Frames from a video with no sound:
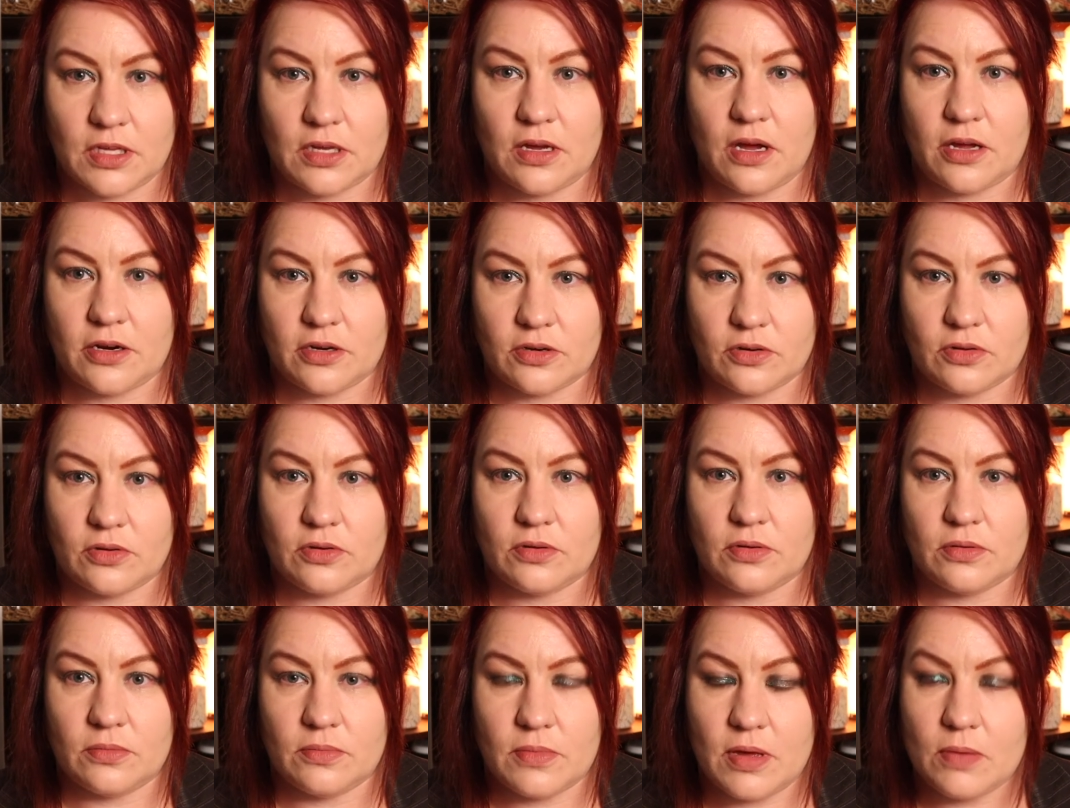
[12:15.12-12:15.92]
don't
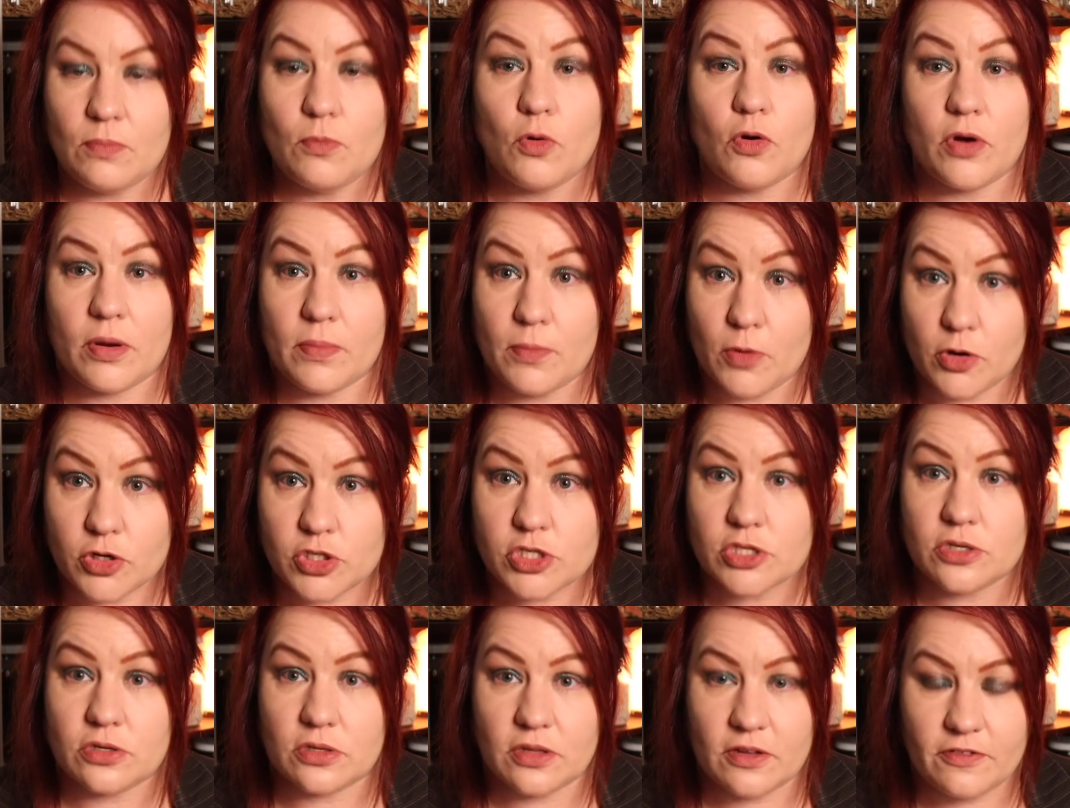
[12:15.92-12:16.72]
know, more
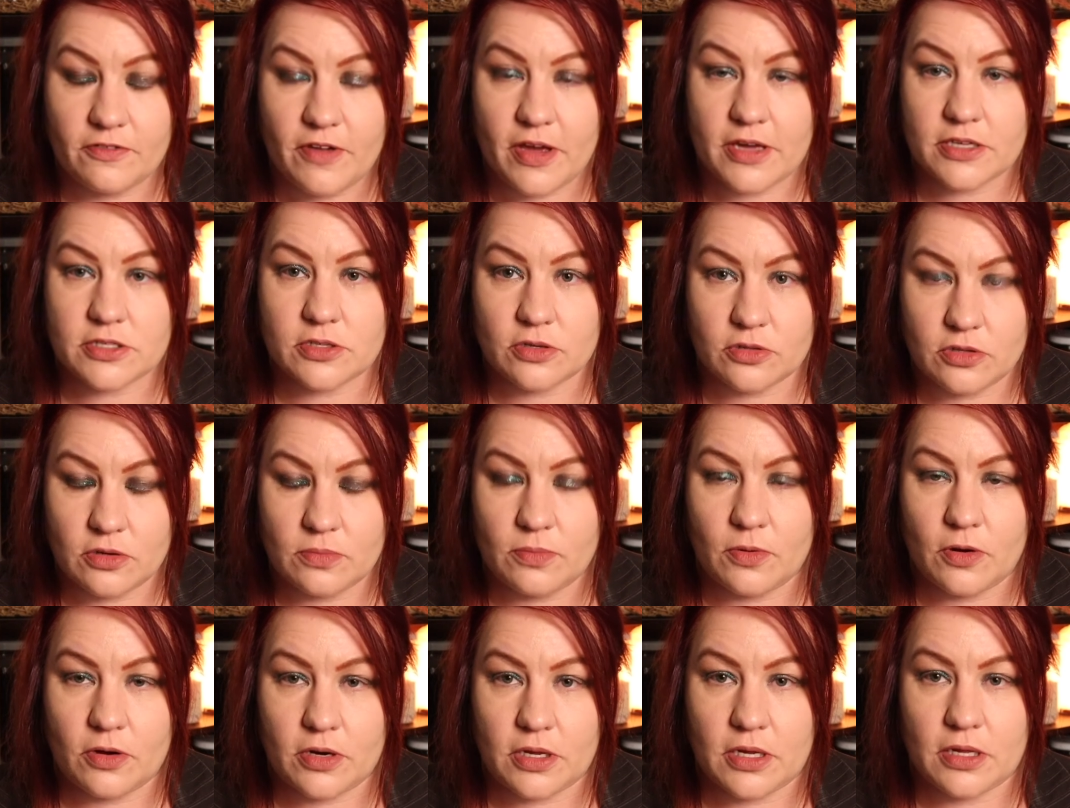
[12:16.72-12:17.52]
emotional effects on your
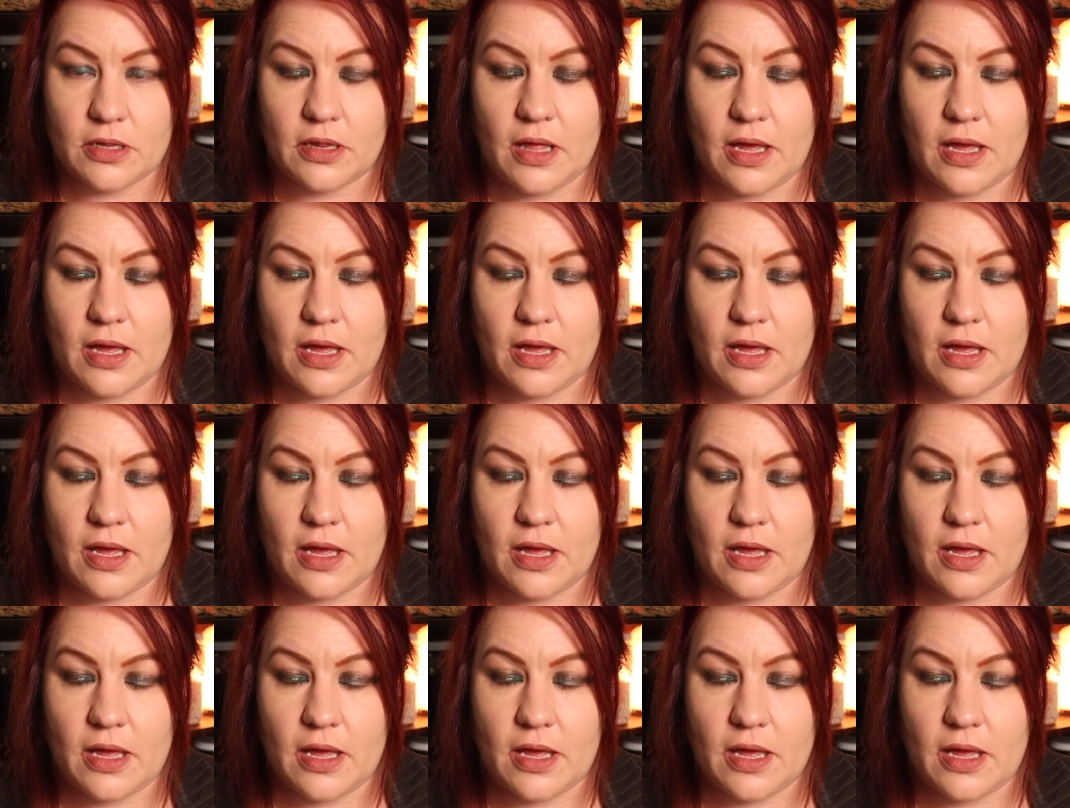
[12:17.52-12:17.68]
body.